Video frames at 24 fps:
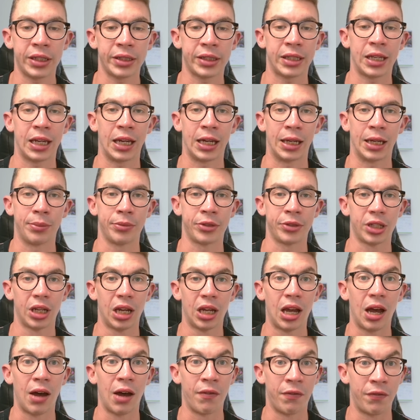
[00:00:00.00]
teams
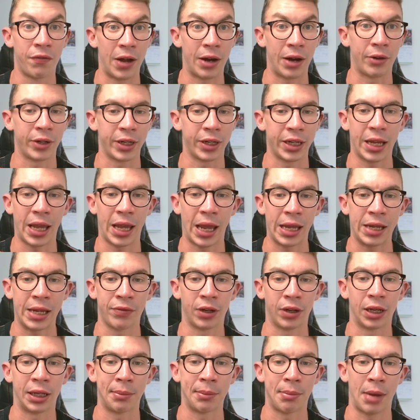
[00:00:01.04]
are very
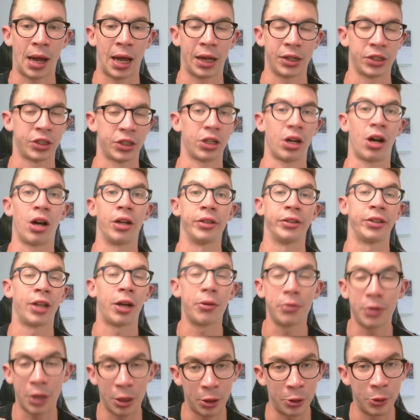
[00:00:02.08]
evenly matched. I
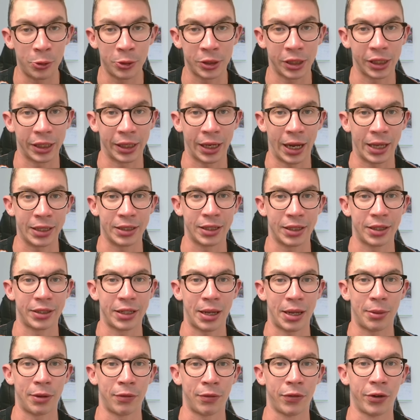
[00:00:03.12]
don't know who's going to get to the
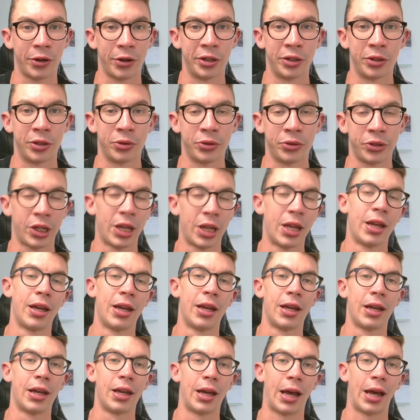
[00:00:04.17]
semi-finals,
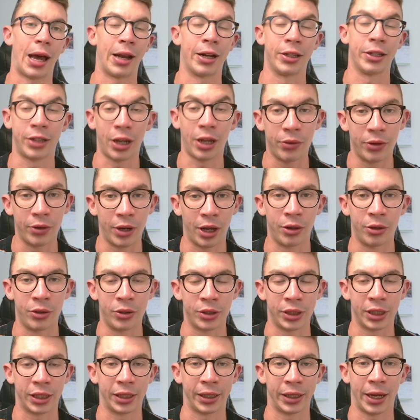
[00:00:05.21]
and I don't know
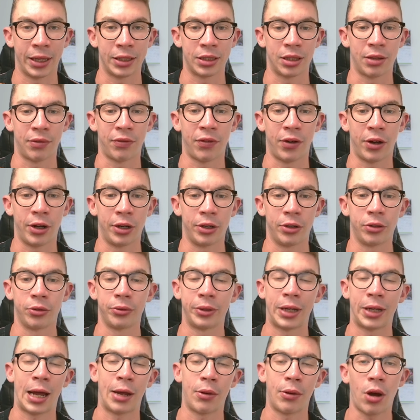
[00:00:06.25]
who's going to get to the final.
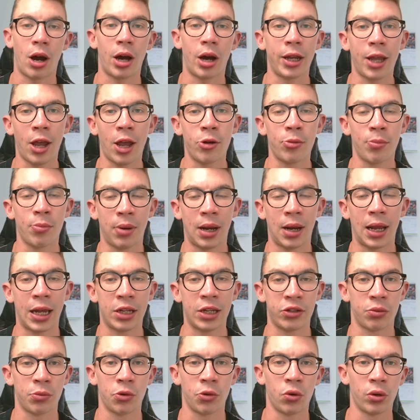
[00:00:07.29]
Now, I own
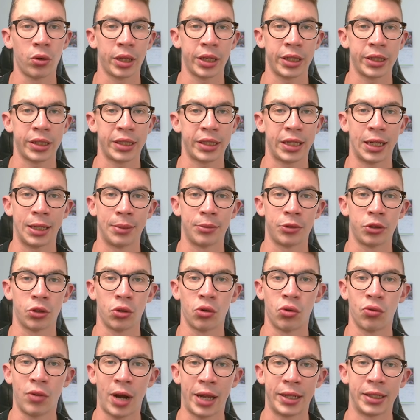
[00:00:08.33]
players from all of these teams
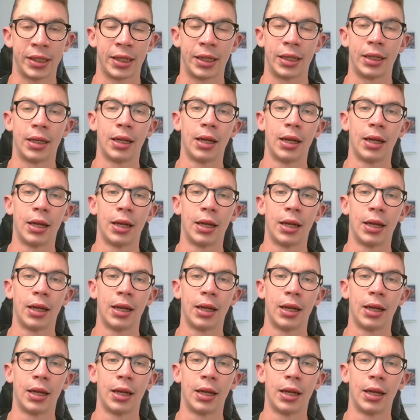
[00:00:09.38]
already,